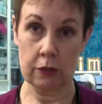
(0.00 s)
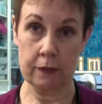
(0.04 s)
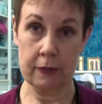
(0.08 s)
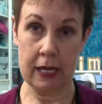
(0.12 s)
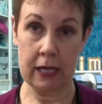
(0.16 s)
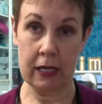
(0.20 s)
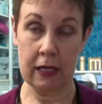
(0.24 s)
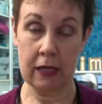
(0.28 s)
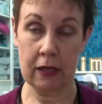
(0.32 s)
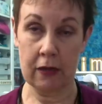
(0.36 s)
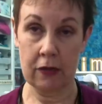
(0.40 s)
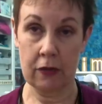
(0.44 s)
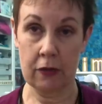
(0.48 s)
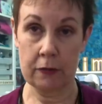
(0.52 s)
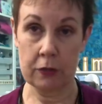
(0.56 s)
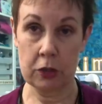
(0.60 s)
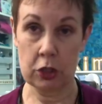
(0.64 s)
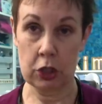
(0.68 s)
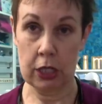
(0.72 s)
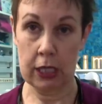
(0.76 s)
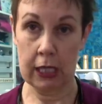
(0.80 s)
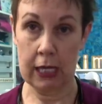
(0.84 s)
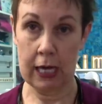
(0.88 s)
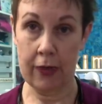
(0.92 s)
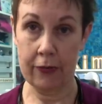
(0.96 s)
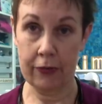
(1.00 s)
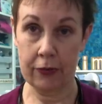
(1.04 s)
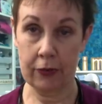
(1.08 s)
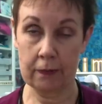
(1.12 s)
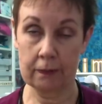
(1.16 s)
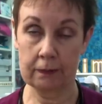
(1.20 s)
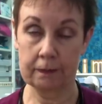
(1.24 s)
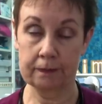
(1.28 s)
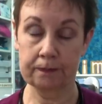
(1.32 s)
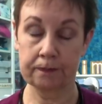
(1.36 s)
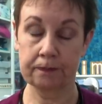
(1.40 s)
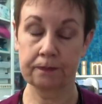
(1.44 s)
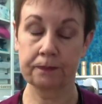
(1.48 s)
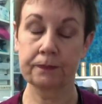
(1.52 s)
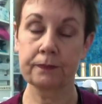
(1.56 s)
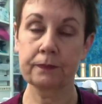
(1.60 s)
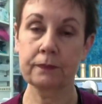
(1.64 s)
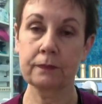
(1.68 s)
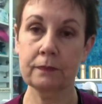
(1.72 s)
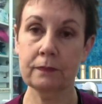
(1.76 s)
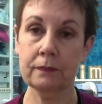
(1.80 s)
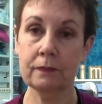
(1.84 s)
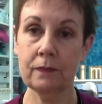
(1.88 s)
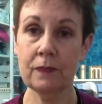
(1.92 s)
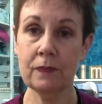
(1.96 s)
to make the machine cut them.
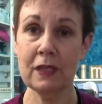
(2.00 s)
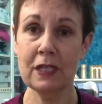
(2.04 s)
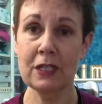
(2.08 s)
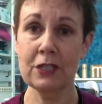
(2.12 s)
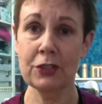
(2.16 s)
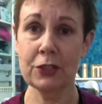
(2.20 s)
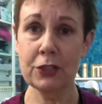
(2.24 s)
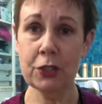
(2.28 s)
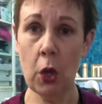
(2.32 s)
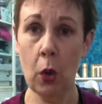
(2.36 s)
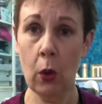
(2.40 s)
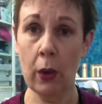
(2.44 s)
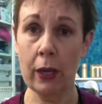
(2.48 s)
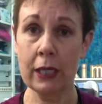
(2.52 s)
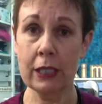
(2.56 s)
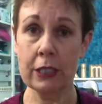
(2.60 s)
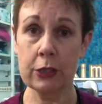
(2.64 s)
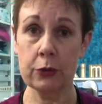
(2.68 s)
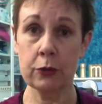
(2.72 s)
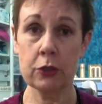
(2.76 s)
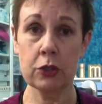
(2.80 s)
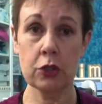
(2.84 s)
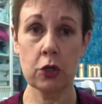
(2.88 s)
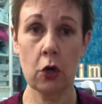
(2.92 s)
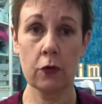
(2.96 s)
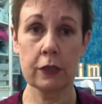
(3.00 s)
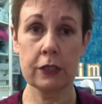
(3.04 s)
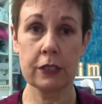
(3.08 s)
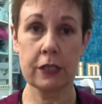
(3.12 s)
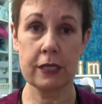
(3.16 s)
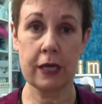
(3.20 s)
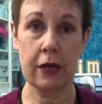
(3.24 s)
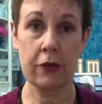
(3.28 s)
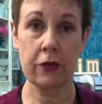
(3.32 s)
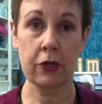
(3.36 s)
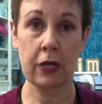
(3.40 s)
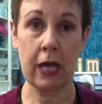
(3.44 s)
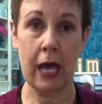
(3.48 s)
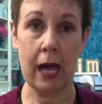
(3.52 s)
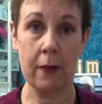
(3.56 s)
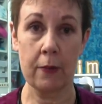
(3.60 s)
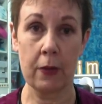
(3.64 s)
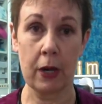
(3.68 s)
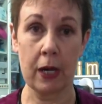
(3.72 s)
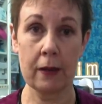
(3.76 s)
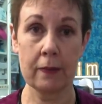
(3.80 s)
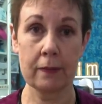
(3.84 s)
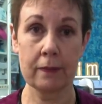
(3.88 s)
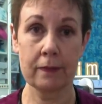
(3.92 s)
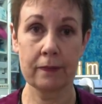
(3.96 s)
So I'm going to switch over to the other
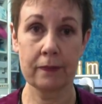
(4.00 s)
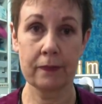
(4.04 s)
camera.